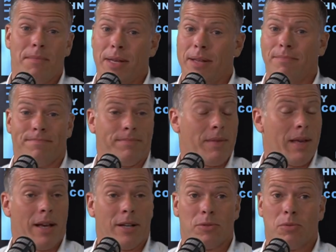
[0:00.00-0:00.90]
I mean,
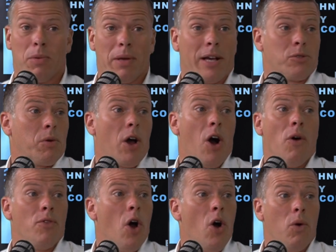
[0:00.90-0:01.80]
because we
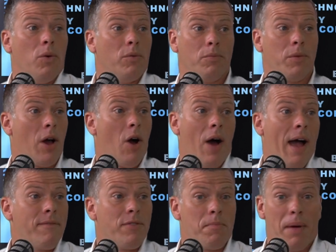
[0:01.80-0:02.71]
all know, we all
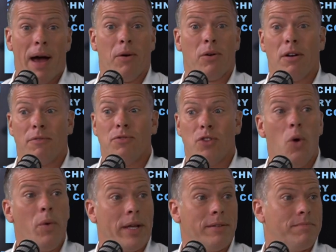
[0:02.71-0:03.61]
have the power of
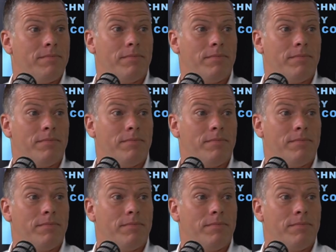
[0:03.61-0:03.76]
knowing.